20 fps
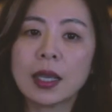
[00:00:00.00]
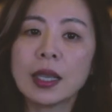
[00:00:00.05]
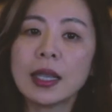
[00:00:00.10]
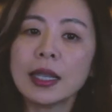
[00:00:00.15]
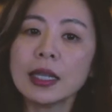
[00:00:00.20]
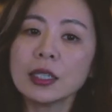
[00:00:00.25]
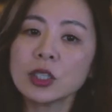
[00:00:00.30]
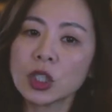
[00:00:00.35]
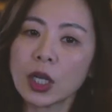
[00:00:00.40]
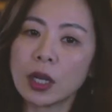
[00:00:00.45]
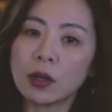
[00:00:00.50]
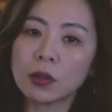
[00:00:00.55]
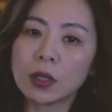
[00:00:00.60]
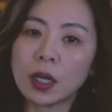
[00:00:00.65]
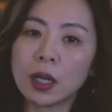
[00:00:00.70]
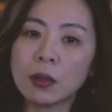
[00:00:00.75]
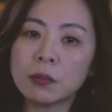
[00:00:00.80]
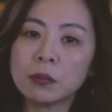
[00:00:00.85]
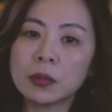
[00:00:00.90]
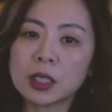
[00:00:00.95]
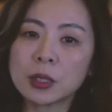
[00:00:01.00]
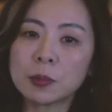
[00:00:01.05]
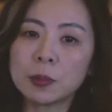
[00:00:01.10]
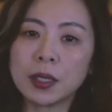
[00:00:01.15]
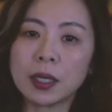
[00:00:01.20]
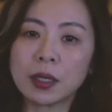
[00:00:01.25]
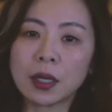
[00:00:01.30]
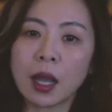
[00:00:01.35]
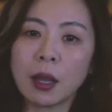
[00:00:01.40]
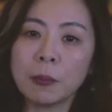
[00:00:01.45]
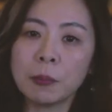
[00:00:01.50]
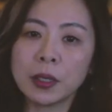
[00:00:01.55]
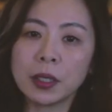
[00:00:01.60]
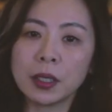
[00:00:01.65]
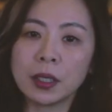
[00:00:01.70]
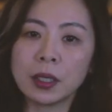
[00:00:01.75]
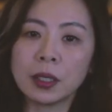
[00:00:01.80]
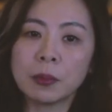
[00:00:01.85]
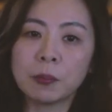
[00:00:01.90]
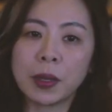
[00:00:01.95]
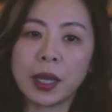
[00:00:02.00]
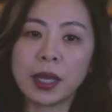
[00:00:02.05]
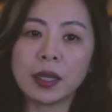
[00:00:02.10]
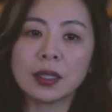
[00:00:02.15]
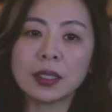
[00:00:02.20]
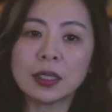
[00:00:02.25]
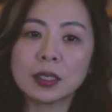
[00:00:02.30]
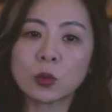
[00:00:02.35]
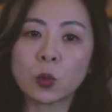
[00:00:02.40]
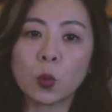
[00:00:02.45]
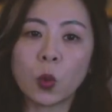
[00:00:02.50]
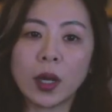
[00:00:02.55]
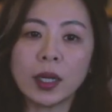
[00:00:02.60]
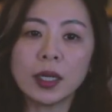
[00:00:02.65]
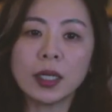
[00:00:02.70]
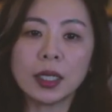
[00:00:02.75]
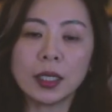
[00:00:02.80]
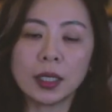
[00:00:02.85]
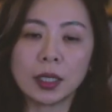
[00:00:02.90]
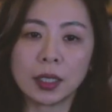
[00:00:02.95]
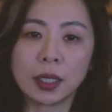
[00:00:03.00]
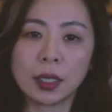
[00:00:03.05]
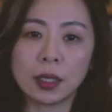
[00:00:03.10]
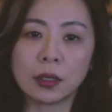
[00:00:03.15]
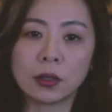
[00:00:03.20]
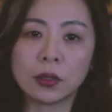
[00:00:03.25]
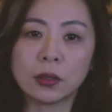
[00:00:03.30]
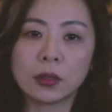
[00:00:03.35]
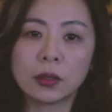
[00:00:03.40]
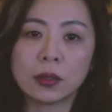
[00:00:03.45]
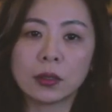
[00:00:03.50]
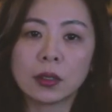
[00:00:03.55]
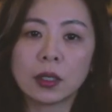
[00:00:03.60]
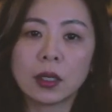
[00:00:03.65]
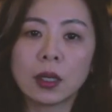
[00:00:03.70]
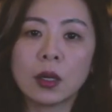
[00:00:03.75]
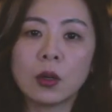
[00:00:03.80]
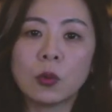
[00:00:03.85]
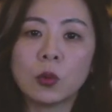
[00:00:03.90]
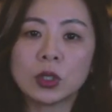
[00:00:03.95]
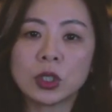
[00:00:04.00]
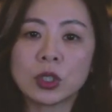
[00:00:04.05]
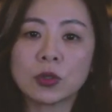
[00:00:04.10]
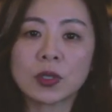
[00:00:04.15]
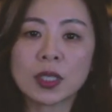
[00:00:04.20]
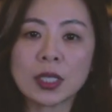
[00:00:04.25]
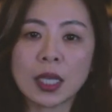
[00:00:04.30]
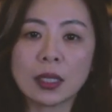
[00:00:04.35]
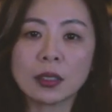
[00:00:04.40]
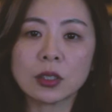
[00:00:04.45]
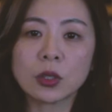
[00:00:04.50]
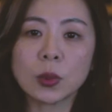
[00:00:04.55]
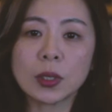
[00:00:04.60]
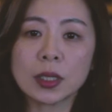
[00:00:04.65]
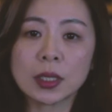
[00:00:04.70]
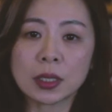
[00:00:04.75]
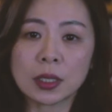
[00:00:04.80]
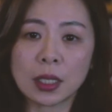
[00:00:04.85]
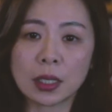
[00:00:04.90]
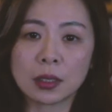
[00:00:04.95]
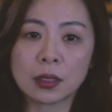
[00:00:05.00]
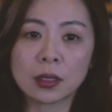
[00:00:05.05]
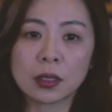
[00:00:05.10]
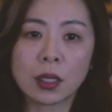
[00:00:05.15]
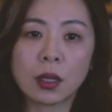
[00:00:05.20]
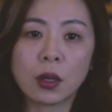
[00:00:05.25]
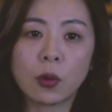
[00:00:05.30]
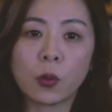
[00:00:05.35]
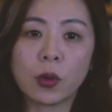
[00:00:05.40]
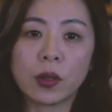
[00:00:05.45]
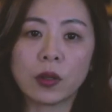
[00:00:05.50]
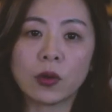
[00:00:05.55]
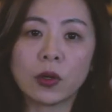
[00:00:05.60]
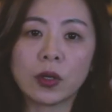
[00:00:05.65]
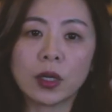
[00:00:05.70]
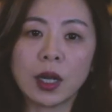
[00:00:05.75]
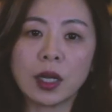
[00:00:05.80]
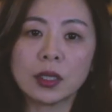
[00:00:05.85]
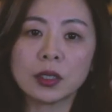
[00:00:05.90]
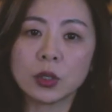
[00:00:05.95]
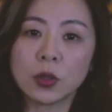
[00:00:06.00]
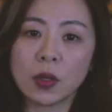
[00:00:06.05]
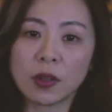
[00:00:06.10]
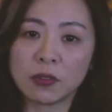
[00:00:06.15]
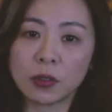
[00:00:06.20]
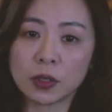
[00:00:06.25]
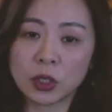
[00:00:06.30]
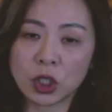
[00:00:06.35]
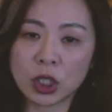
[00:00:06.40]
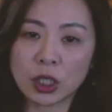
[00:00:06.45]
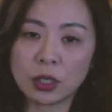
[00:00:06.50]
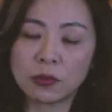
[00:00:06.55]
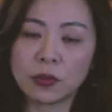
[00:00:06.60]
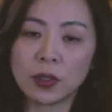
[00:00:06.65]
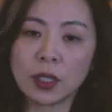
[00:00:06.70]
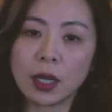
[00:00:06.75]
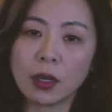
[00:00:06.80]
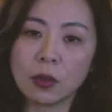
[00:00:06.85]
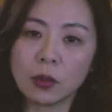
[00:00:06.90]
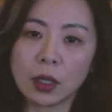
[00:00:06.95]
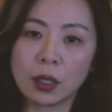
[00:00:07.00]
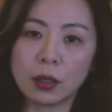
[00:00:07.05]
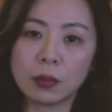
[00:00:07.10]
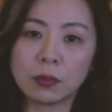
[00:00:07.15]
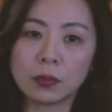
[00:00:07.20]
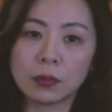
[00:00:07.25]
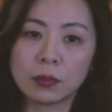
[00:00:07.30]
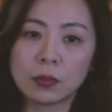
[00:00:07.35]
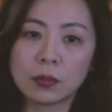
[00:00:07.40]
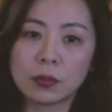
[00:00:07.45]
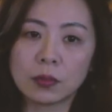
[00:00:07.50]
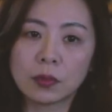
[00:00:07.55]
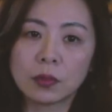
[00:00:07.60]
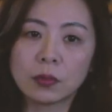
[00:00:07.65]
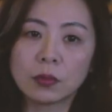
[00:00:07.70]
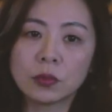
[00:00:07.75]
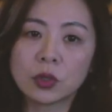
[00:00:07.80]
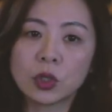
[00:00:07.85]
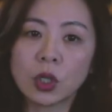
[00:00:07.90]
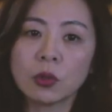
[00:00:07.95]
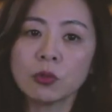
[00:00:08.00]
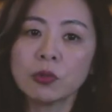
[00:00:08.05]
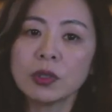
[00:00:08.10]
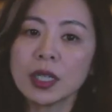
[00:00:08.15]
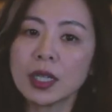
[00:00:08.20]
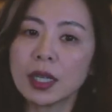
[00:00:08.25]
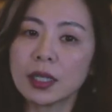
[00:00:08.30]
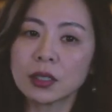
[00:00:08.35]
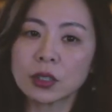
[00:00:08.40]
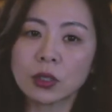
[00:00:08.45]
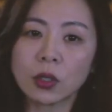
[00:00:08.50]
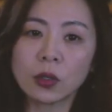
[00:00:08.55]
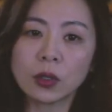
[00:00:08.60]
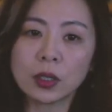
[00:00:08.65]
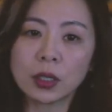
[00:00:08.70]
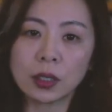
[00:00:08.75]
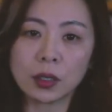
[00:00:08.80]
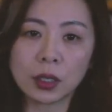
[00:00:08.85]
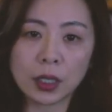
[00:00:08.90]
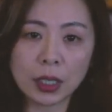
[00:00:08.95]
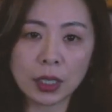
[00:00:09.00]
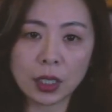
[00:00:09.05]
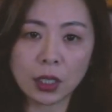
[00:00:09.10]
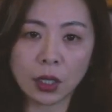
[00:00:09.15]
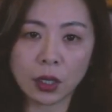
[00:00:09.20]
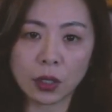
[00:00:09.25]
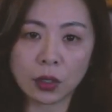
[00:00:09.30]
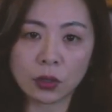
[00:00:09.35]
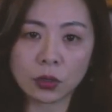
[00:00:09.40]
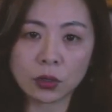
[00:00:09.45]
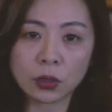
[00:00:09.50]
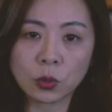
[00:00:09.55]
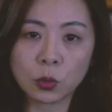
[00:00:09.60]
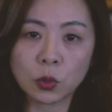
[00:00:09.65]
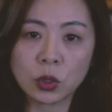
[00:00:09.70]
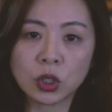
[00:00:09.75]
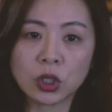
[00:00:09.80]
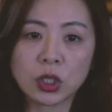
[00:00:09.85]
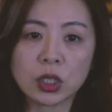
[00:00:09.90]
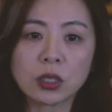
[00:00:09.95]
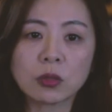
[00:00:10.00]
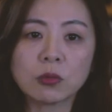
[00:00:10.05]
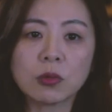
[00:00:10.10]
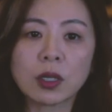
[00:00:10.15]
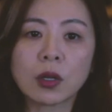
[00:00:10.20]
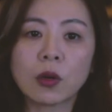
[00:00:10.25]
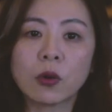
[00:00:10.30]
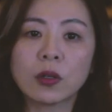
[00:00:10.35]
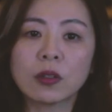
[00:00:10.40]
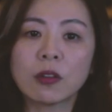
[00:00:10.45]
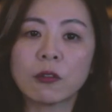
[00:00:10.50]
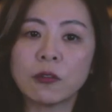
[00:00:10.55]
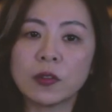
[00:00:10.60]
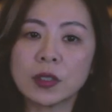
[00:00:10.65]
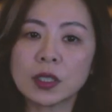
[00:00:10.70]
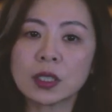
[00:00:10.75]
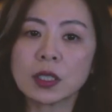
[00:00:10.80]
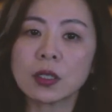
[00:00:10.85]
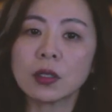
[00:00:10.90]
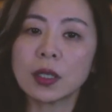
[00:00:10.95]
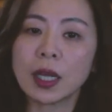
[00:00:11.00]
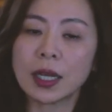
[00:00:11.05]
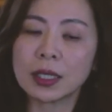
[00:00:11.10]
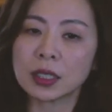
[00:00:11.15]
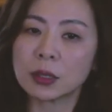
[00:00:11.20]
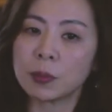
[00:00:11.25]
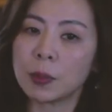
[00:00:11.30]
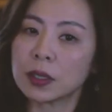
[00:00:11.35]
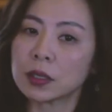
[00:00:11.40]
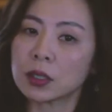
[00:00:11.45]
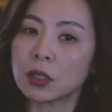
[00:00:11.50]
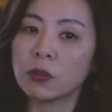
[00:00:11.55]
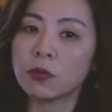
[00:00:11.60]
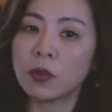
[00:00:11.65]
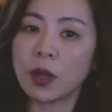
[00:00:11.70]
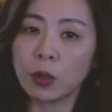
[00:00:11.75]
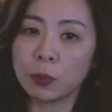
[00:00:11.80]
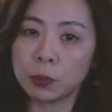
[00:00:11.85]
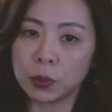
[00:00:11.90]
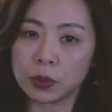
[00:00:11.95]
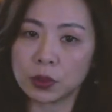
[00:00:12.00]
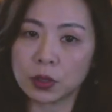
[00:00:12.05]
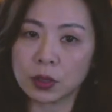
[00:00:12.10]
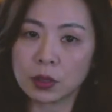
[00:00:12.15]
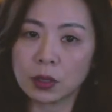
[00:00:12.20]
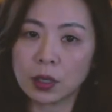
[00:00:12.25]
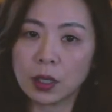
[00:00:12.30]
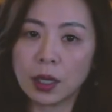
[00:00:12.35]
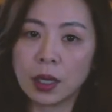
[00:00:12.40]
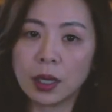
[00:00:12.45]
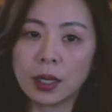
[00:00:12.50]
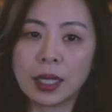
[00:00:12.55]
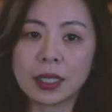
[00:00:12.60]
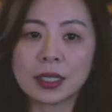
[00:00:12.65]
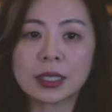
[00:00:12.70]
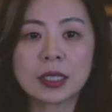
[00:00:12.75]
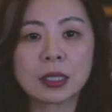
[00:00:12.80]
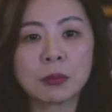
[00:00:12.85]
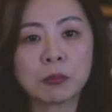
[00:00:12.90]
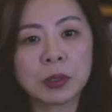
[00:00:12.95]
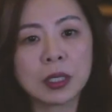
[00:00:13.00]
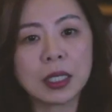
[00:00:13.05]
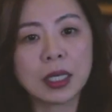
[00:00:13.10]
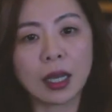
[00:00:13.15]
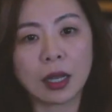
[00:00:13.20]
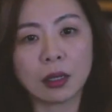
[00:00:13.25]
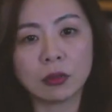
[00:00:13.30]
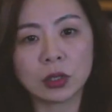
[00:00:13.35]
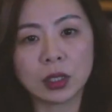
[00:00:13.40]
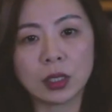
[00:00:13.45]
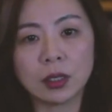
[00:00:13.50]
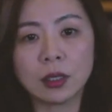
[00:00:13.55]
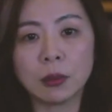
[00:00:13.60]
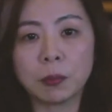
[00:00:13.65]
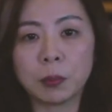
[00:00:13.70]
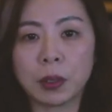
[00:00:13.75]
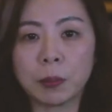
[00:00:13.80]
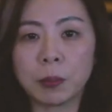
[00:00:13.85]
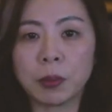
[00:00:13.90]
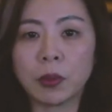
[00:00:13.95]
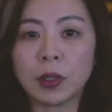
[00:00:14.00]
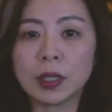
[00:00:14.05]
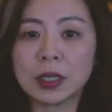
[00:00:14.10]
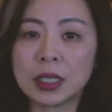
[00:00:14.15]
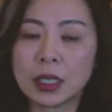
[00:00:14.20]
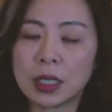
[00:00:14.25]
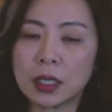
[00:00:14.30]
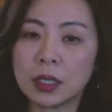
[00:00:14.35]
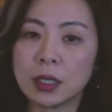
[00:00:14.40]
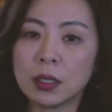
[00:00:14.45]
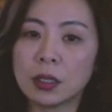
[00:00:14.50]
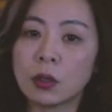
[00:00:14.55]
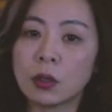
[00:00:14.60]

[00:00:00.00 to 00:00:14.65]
Each outcome must be accompanied by at least one indicator, which you set to assess whether or not you have achieved the outcome. Don't rely solely on indicators which just record the physical aspect of outputs, like simply counting the people attending a